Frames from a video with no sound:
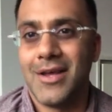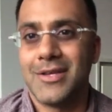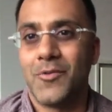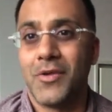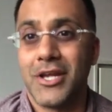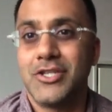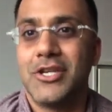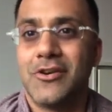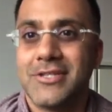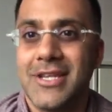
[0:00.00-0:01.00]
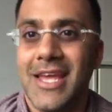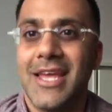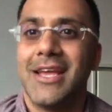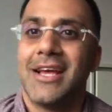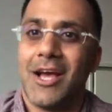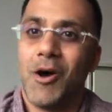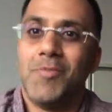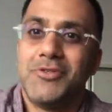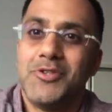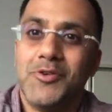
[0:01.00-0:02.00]
what I share today
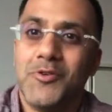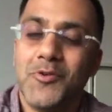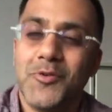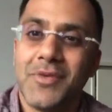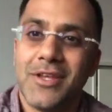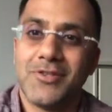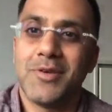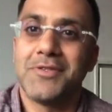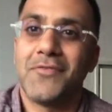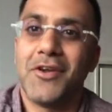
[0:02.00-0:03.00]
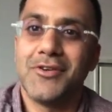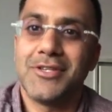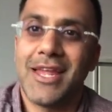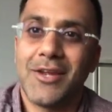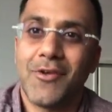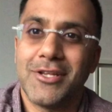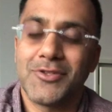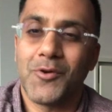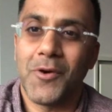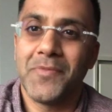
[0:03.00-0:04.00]
helps you in terms of understanding credit
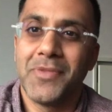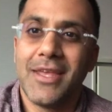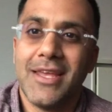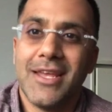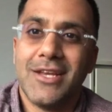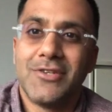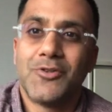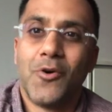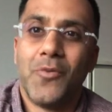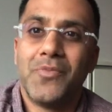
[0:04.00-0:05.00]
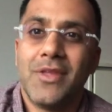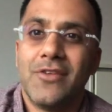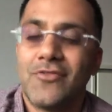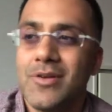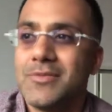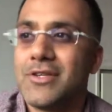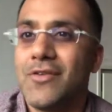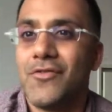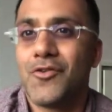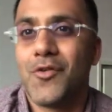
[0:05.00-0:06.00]
score. So in terms
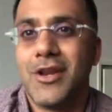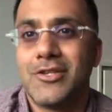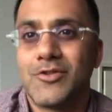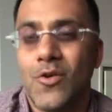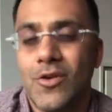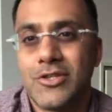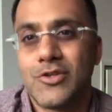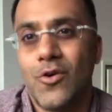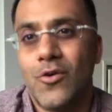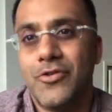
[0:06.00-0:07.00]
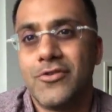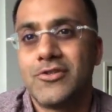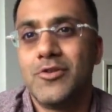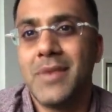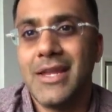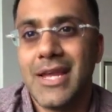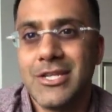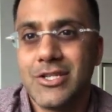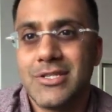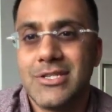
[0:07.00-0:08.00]
of credit score, so there are two main
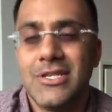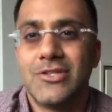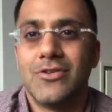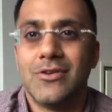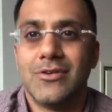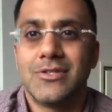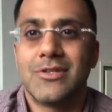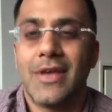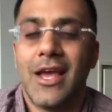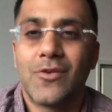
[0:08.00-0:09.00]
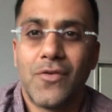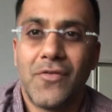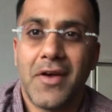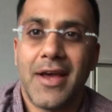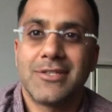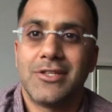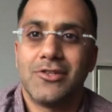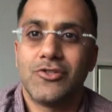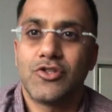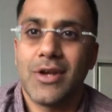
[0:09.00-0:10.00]
agencies, there's Equifax and
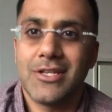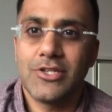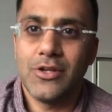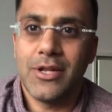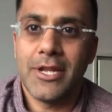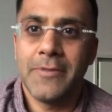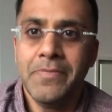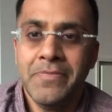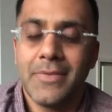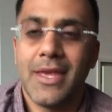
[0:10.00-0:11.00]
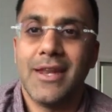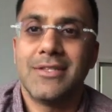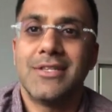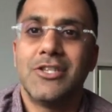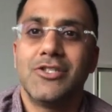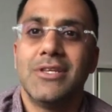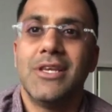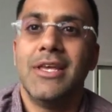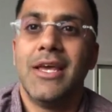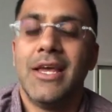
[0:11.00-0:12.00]
there's TransUnion, and essentially